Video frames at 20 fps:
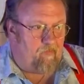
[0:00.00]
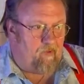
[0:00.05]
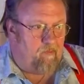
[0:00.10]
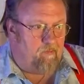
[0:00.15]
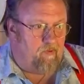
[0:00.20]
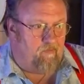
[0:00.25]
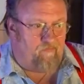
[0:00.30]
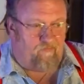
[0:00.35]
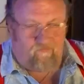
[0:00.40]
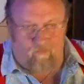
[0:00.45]

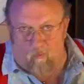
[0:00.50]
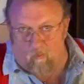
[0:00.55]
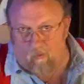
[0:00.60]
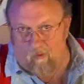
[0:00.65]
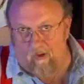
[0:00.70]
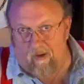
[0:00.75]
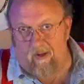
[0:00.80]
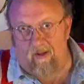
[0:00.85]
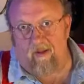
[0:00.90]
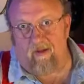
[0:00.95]

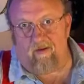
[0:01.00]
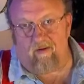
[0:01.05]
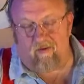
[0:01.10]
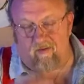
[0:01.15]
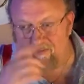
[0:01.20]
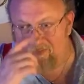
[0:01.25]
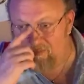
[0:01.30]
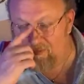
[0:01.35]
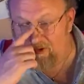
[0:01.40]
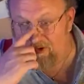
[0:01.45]
beforehand
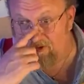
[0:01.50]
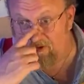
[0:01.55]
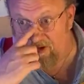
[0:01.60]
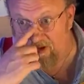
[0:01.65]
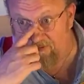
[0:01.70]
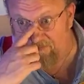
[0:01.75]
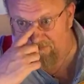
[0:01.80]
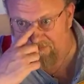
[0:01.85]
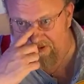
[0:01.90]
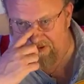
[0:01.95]
when you're trying
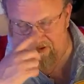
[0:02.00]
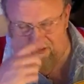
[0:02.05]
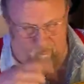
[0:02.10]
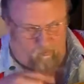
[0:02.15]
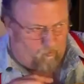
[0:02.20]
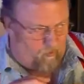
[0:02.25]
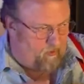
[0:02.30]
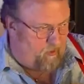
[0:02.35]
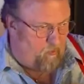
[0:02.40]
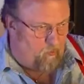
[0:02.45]
to figure out
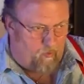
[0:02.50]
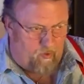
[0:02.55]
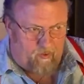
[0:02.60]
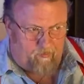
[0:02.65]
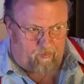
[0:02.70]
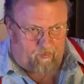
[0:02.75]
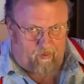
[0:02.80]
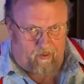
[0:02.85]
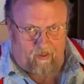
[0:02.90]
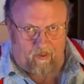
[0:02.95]
what you want
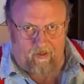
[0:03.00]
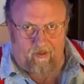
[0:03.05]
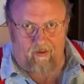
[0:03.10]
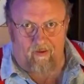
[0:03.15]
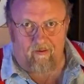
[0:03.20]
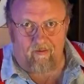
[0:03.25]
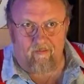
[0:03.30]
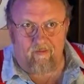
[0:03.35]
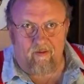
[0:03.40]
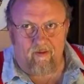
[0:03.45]
to play.
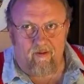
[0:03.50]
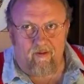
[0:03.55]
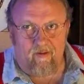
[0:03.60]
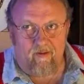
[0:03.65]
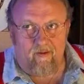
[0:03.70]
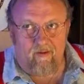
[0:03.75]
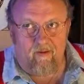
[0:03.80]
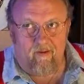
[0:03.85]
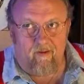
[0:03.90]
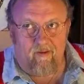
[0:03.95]

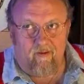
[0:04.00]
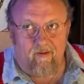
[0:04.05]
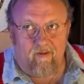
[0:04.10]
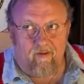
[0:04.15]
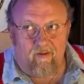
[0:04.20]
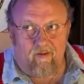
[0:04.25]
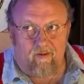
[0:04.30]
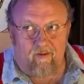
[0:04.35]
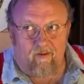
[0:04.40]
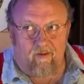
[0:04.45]

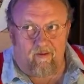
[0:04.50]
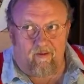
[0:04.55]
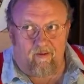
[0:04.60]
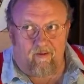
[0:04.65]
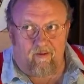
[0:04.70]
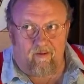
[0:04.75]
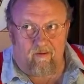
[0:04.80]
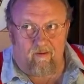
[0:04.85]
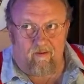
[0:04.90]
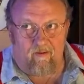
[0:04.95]

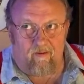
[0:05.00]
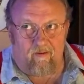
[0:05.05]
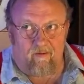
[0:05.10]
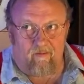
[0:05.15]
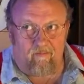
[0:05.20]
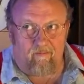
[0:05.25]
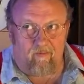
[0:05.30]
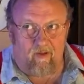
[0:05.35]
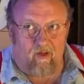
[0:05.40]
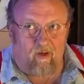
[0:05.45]
Uh,
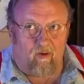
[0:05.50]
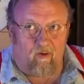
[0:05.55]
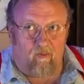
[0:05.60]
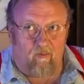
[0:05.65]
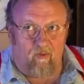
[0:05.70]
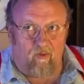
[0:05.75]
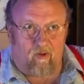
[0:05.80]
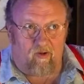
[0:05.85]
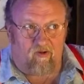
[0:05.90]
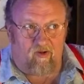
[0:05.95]
uh, you
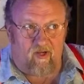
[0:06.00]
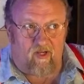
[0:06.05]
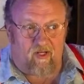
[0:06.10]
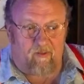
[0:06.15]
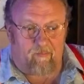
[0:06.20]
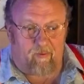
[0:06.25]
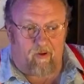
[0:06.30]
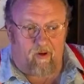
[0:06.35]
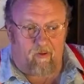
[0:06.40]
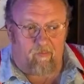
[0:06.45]
know, you can
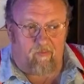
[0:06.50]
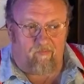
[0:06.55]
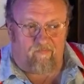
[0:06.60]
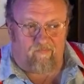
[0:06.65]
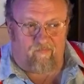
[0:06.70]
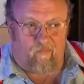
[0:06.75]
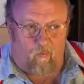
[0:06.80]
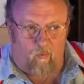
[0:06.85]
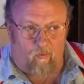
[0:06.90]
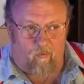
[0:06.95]
take it apart
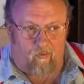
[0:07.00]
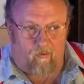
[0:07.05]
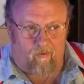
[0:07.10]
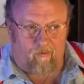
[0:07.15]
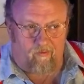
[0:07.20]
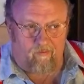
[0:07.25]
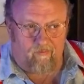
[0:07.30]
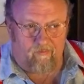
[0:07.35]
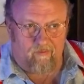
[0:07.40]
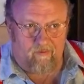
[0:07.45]

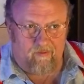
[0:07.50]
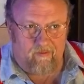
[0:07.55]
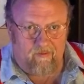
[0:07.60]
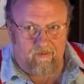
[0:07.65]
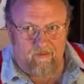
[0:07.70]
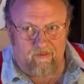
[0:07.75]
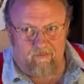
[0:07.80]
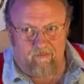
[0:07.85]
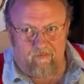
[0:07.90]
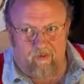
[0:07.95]
before,
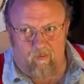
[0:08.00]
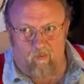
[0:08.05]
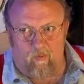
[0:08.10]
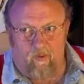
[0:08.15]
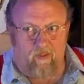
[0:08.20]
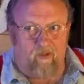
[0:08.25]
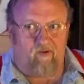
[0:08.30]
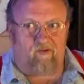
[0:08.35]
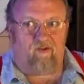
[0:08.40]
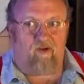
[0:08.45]
but
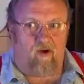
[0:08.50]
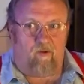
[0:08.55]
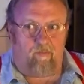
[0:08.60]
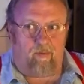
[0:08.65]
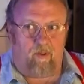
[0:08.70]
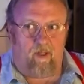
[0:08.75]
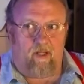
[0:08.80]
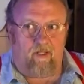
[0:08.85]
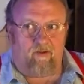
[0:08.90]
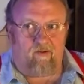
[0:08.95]
when you
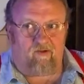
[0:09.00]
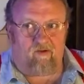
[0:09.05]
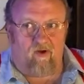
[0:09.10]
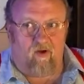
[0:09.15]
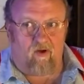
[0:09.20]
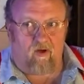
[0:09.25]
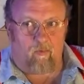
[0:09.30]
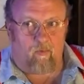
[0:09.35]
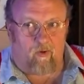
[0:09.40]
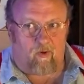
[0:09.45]
start playing the
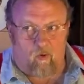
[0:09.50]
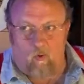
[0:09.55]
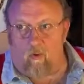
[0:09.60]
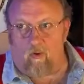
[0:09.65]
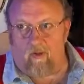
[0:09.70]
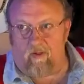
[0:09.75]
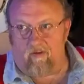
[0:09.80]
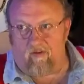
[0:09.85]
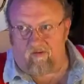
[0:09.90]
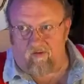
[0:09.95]
song or
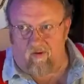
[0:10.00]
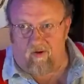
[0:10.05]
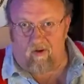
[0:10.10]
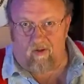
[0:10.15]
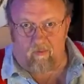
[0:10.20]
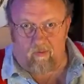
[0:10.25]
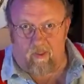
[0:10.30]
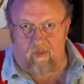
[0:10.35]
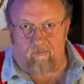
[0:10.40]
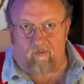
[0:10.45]
recording the
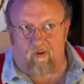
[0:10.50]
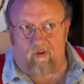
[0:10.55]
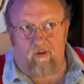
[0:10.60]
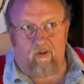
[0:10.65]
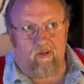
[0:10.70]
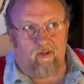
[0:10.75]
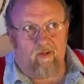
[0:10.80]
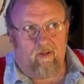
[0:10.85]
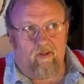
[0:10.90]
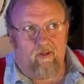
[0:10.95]
song or
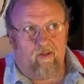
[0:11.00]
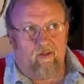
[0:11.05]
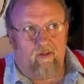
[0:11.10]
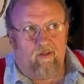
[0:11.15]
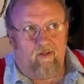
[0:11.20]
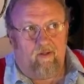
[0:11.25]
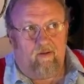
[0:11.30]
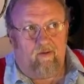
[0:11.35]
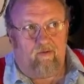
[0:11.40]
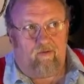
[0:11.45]
whatever,
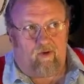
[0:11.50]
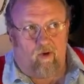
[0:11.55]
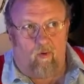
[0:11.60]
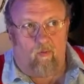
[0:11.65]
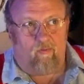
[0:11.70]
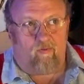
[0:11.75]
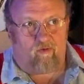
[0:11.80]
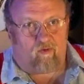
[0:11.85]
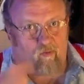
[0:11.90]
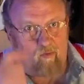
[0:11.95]

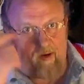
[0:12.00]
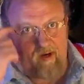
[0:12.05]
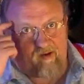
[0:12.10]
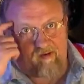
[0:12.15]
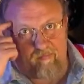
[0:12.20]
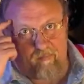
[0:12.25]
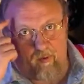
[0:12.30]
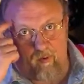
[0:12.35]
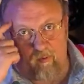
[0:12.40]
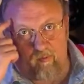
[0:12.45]
don't
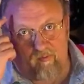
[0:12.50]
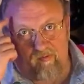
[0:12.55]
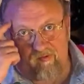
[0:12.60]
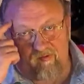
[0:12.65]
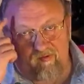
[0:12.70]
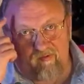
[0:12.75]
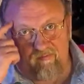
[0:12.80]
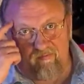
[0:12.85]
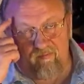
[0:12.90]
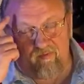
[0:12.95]

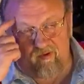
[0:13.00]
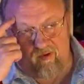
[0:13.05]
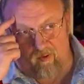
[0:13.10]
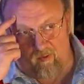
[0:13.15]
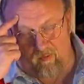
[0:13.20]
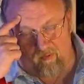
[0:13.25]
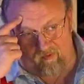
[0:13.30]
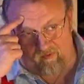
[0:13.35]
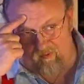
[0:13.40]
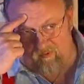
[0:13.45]
transpose.
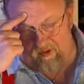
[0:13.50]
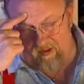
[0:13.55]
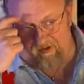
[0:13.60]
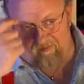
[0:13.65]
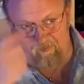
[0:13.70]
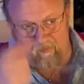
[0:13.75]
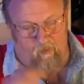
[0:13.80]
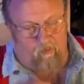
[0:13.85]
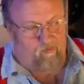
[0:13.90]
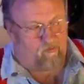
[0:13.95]
Don't
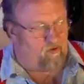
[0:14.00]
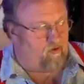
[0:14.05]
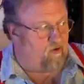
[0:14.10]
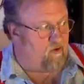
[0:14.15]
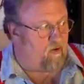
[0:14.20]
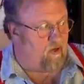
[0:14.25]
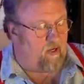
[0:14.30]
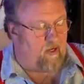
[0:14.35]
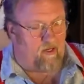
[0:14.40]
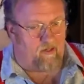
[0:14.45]
transpose
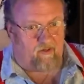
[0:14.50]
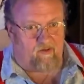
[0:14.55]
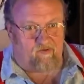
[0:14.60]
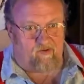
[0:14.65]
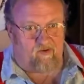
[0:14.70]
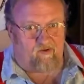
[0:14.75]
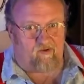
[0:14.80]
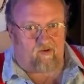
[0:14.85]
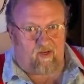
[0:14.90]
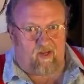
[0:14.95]
in your head
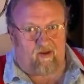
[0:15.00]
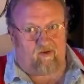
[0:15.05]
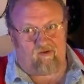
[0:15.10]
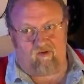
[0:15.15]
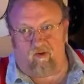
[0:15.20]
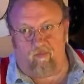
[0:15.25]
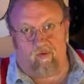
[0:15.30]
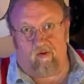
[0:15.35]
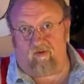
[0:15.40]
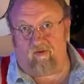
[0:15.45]
because it
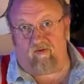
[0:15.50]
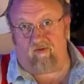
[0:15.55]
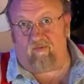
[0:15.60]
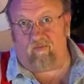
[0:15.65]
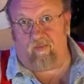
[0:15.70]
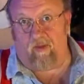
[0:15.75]
takes too much